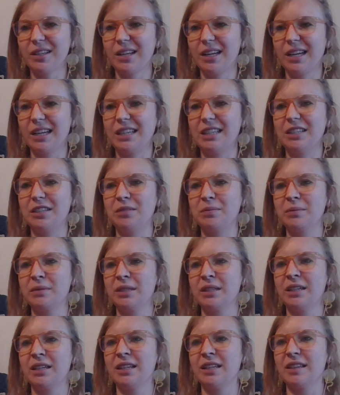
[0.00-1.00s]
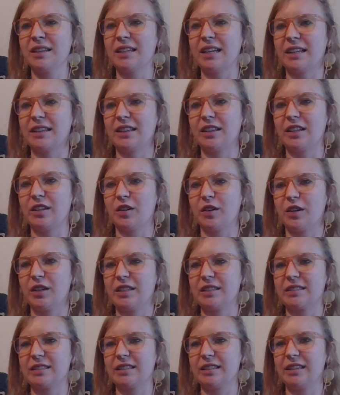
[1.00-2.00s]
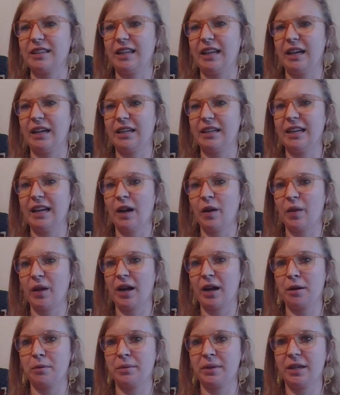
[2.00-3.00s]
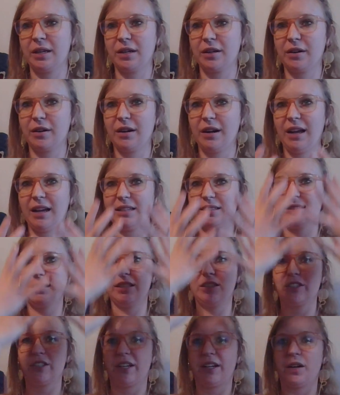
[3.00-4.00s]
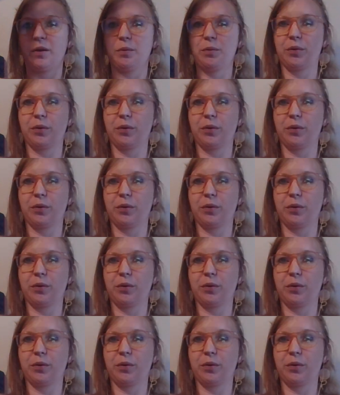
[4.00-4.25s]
um, that there is like now that I'm here, it has such like a